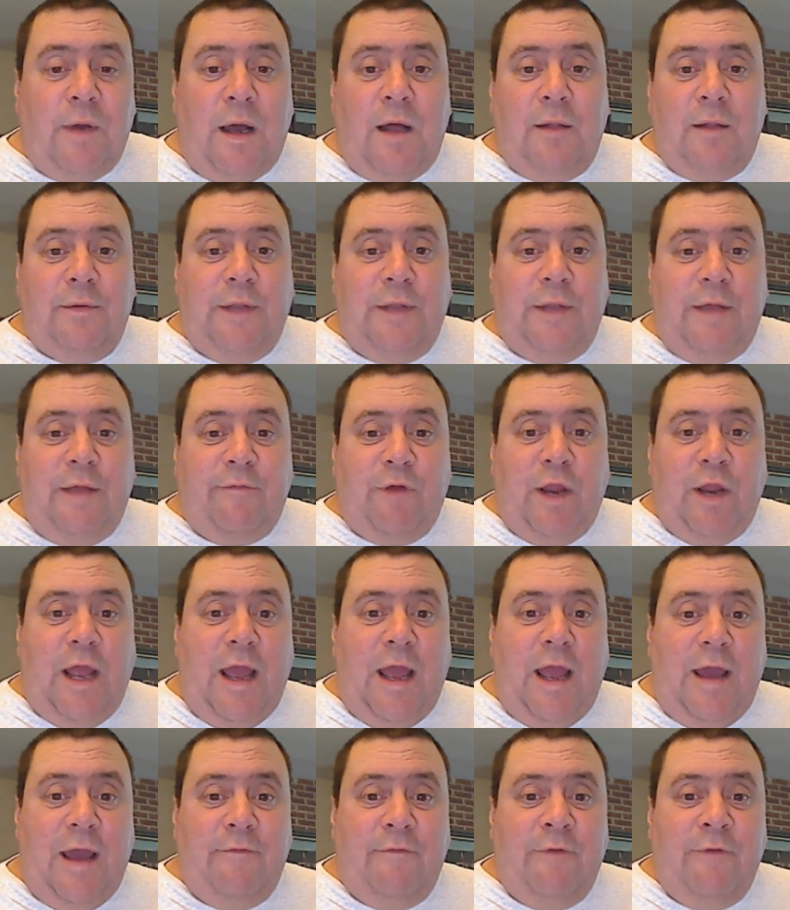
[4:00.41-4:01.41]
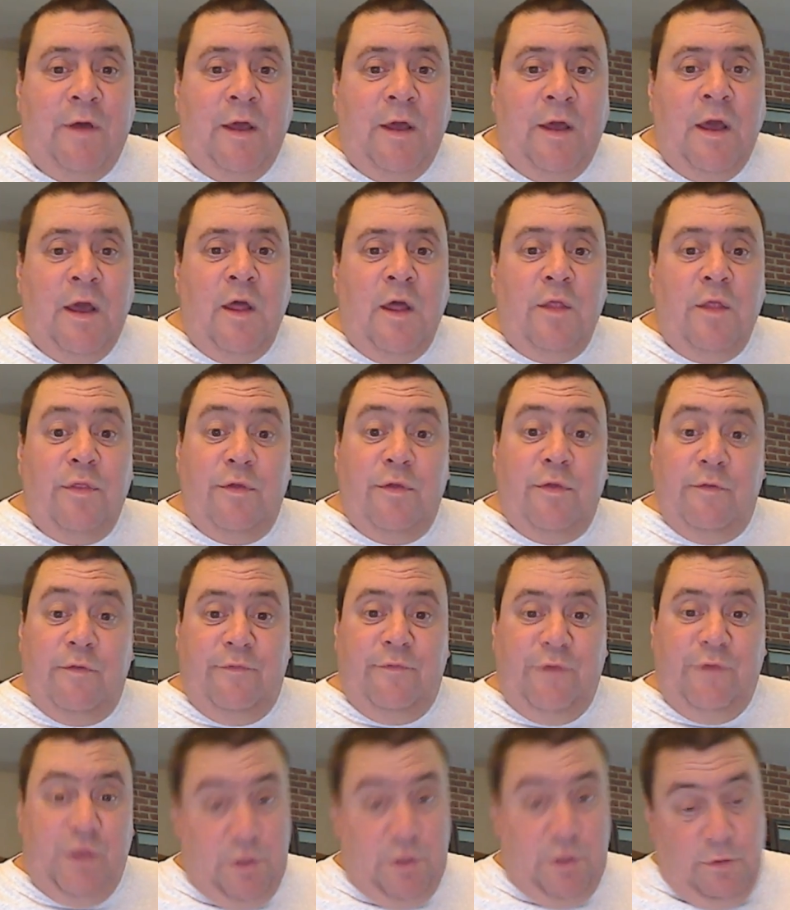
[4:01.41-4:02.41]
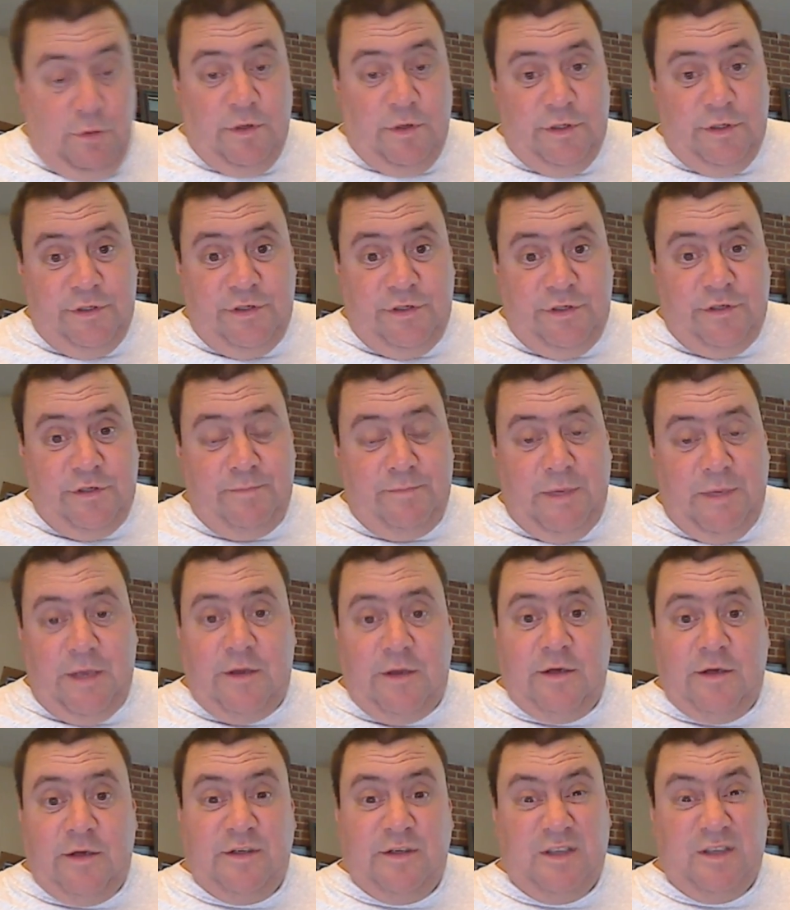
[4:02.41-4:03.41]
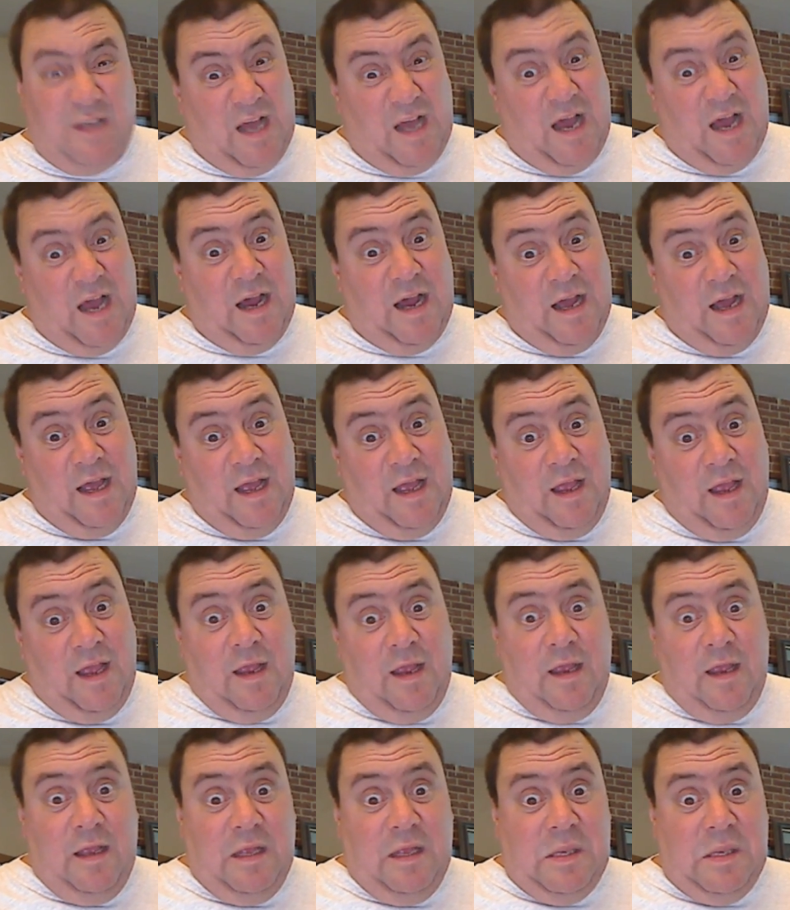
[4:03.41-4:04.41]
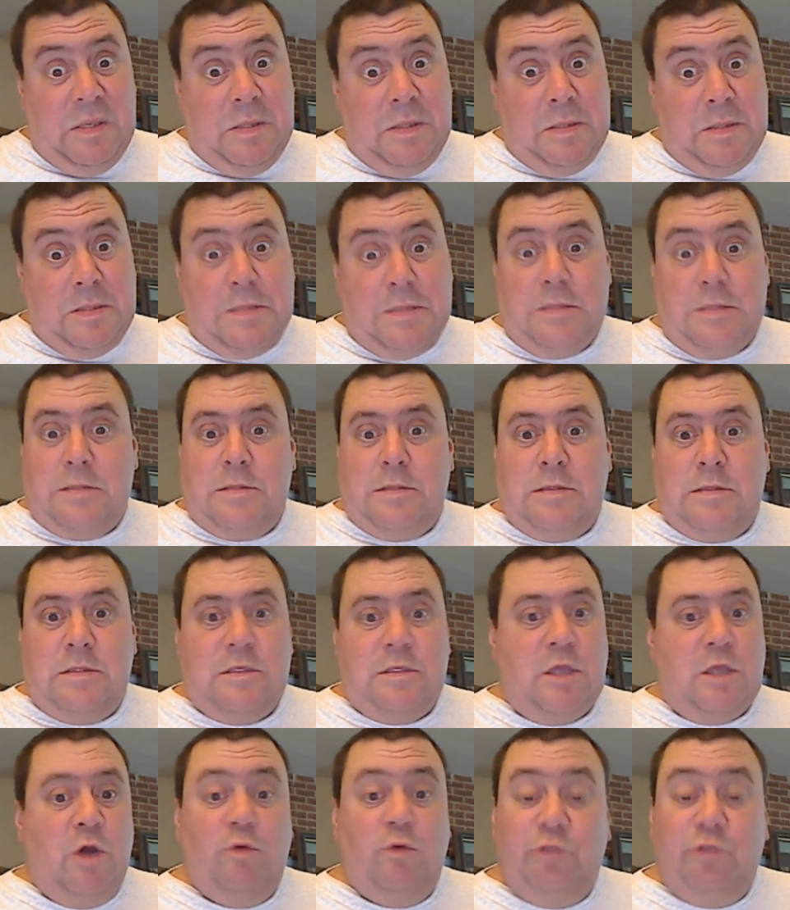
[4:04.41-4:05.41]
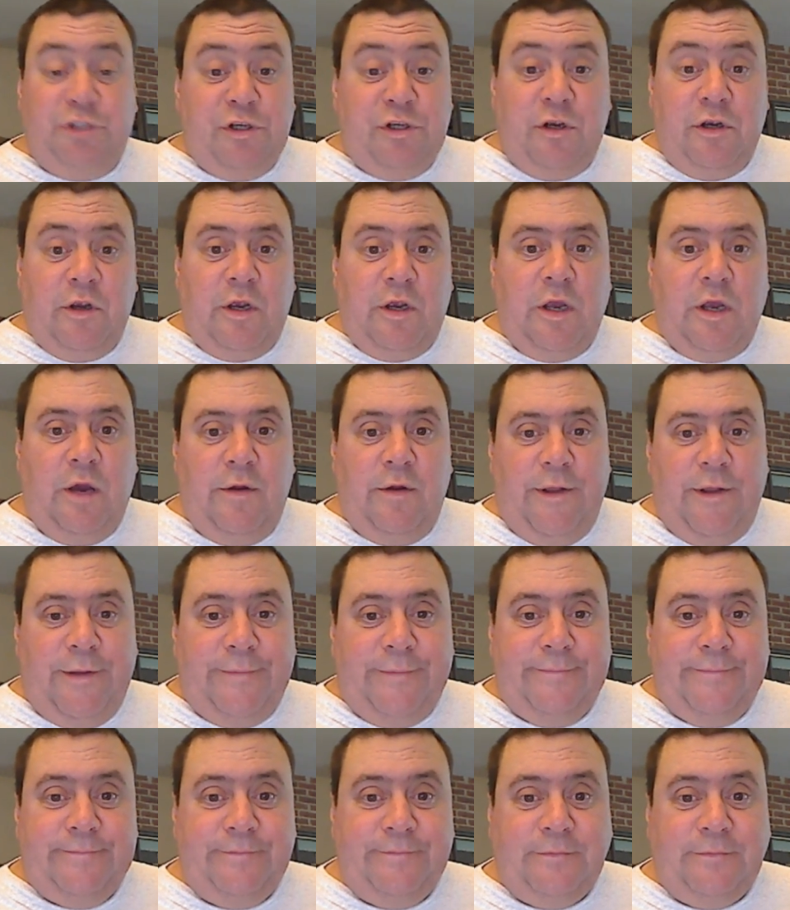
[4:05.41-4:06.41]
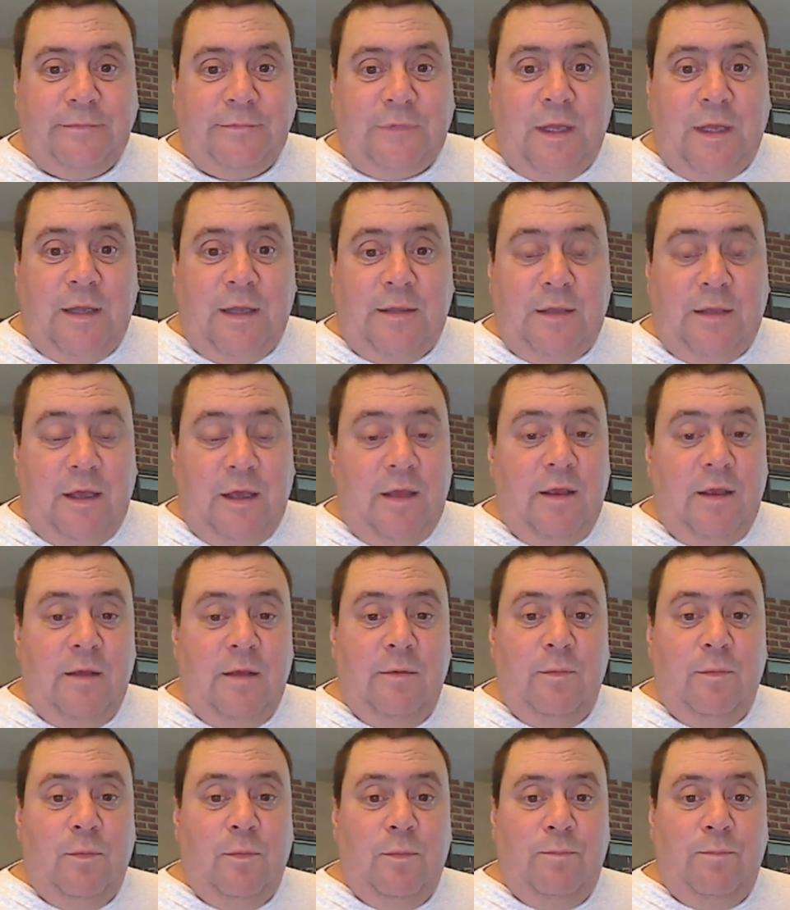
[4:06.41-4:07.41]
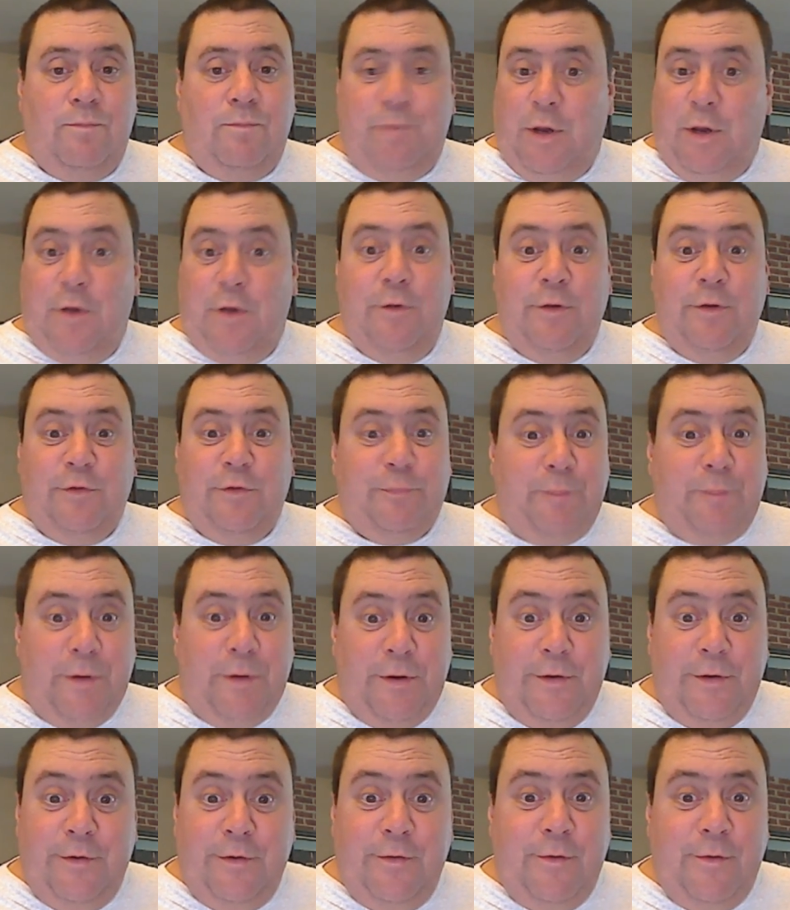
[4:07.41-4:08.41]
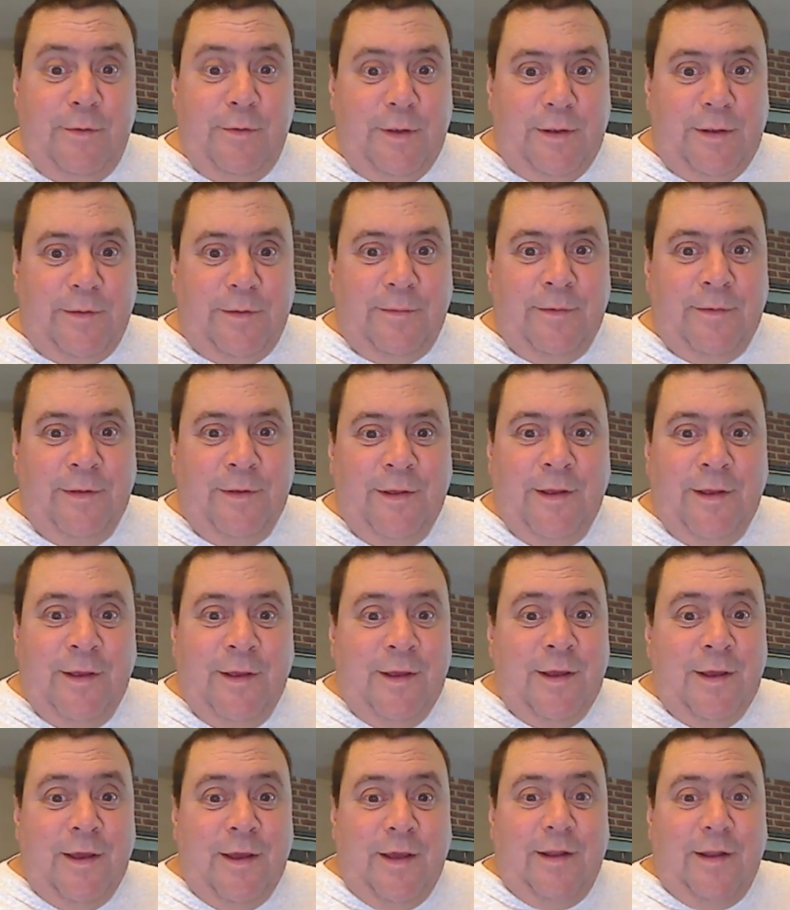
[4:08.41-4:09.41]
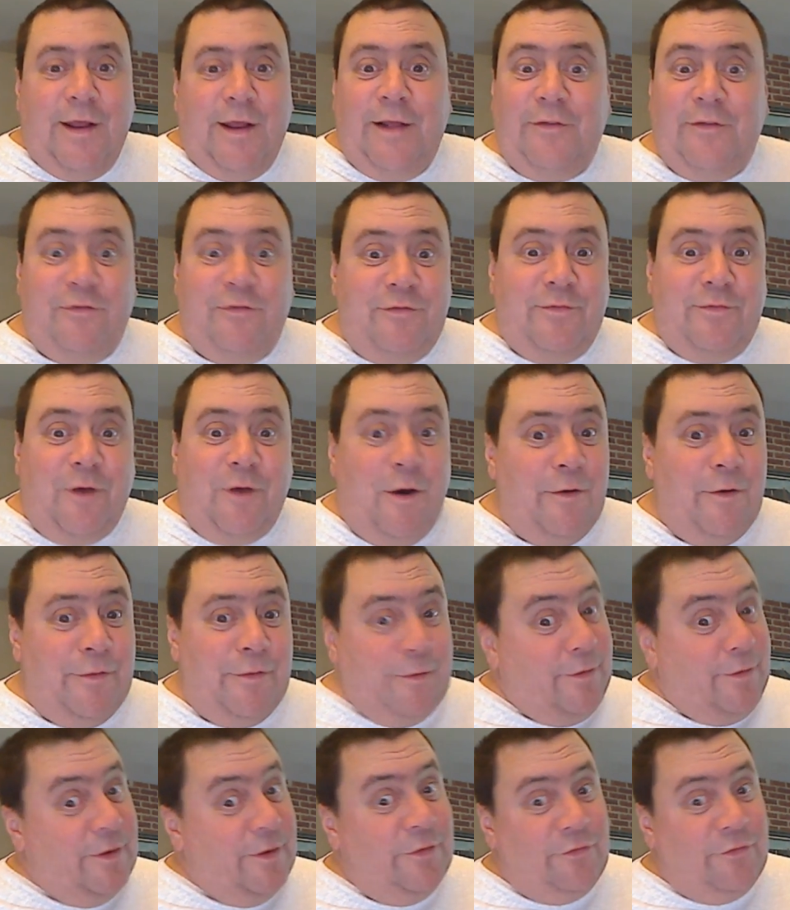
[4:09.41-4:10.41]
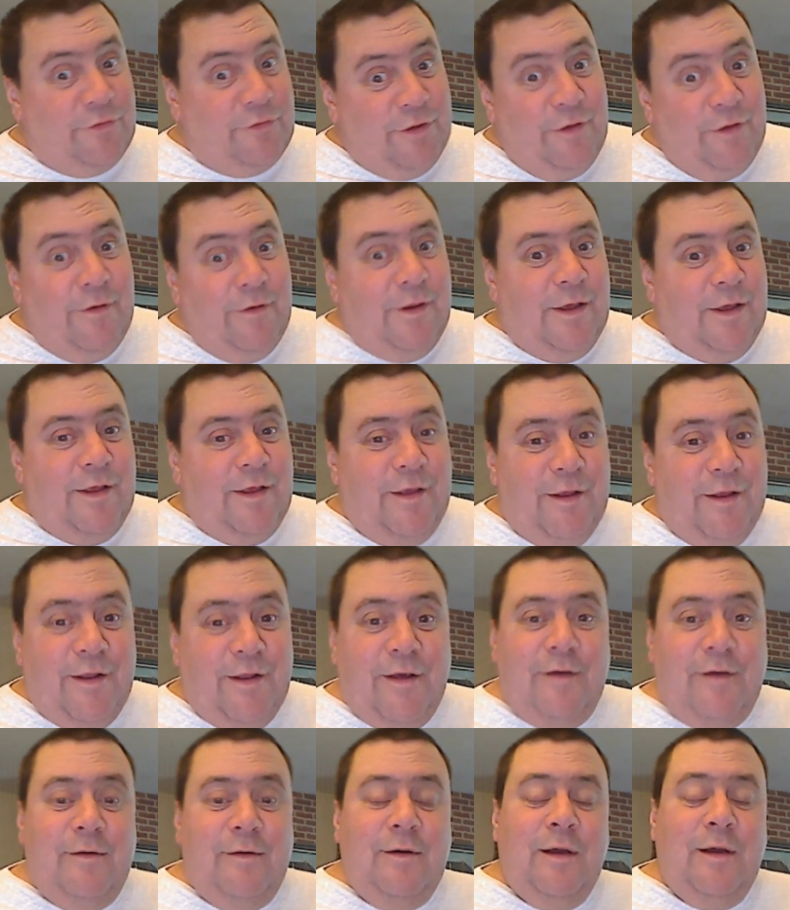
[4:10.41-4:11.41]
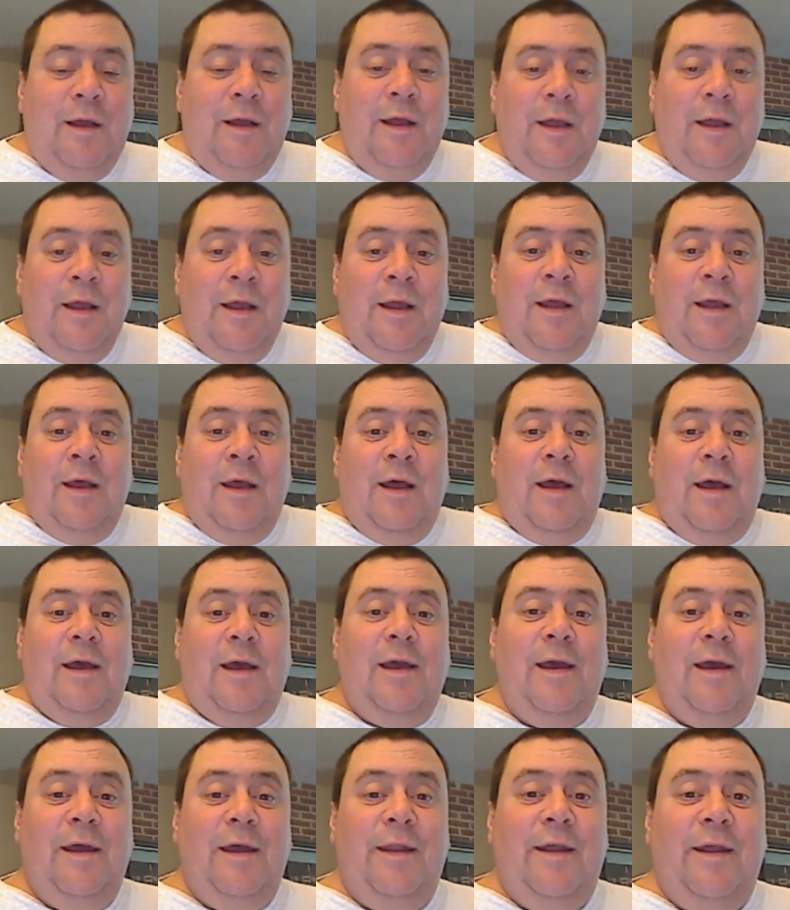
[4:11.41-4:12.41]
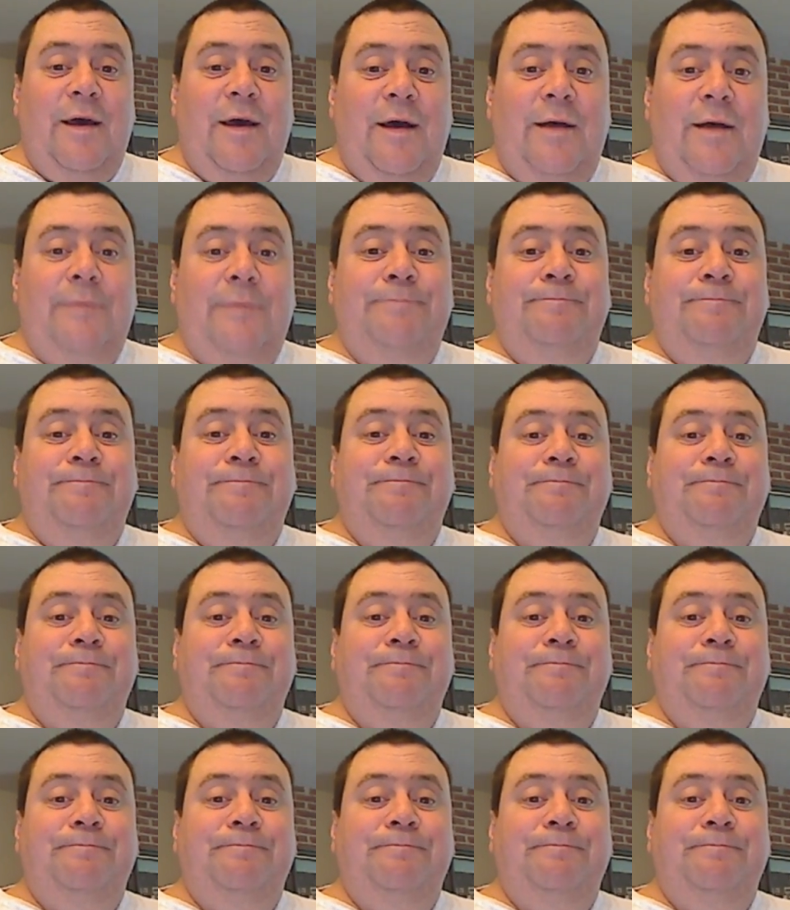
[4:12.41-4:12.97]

I'll never have the viewers because I don't sugarcoat it. I tell you, poo is poo, and and that's all there is to it, you know. And um,